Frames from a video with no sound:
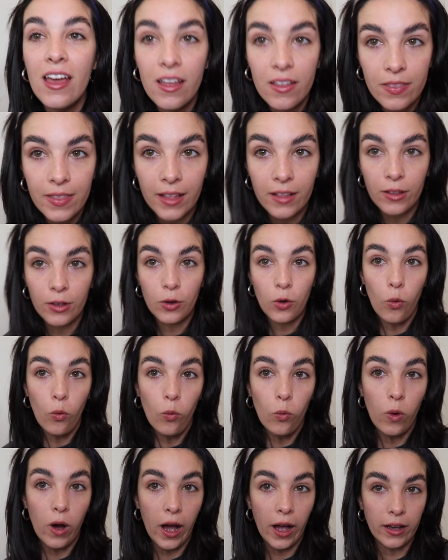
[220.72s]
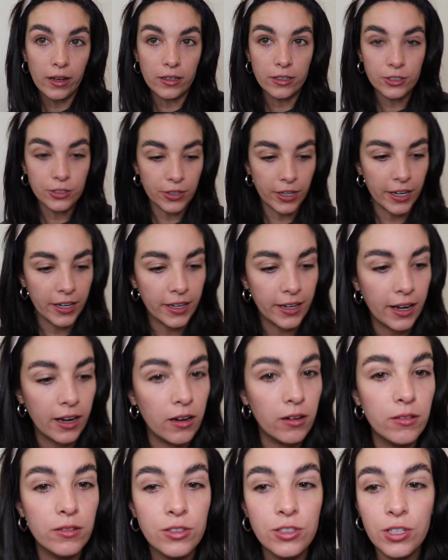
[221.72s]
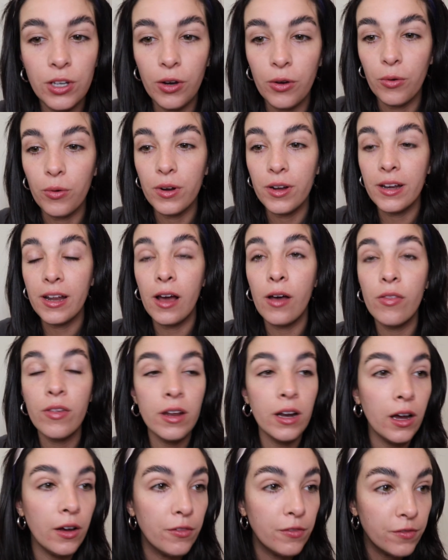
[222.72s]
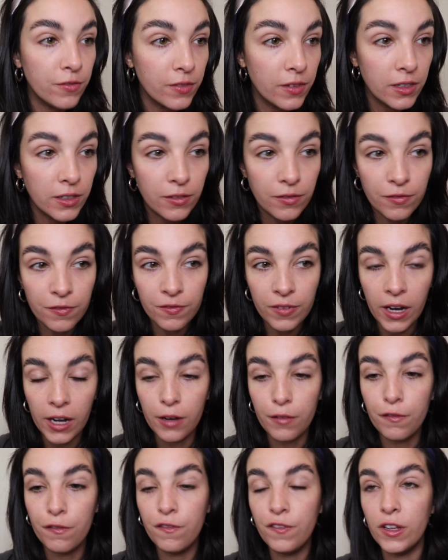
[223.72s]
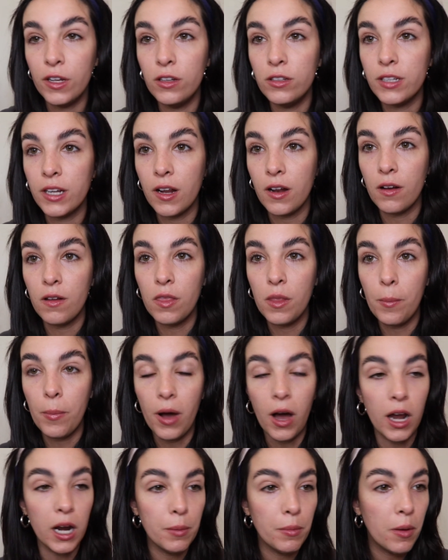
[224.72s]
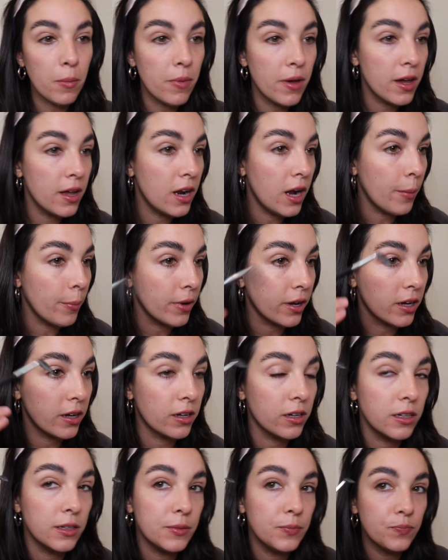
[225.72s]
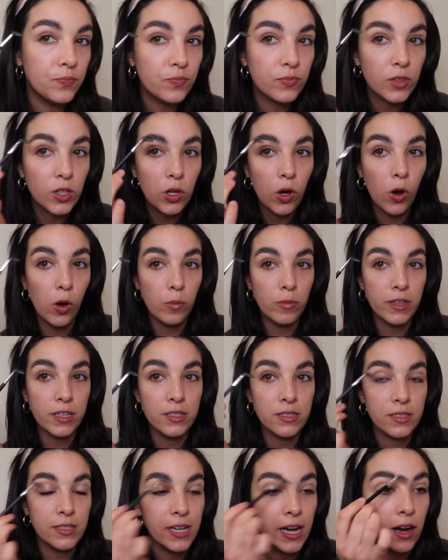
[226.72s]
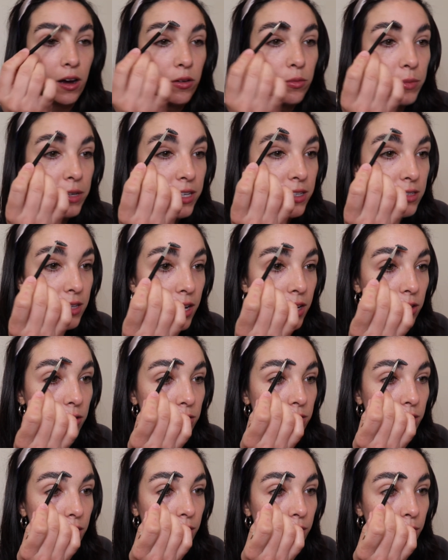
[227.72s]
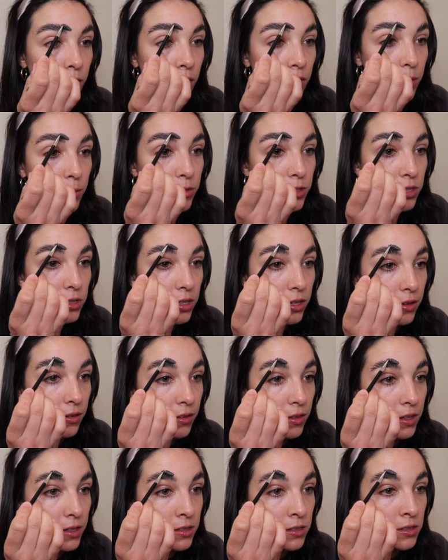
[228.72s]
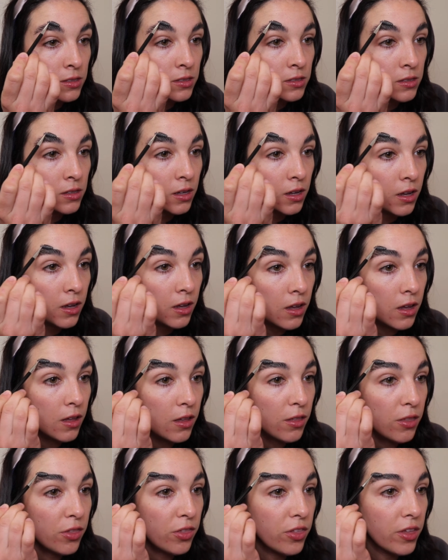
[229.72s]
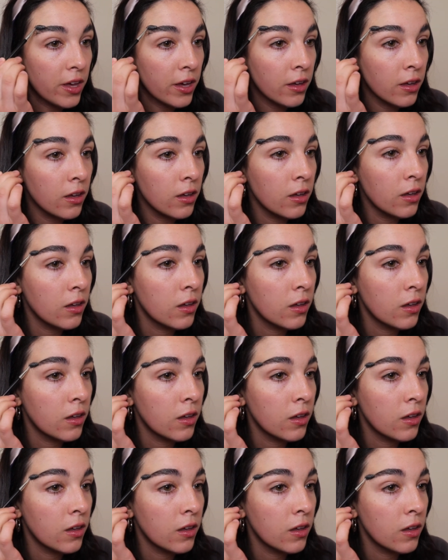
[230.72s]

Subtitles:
They look wild right now. So now that I've kind of filled in the bottom a bit, I'm gonna comb these down because I don't want them to look this thick.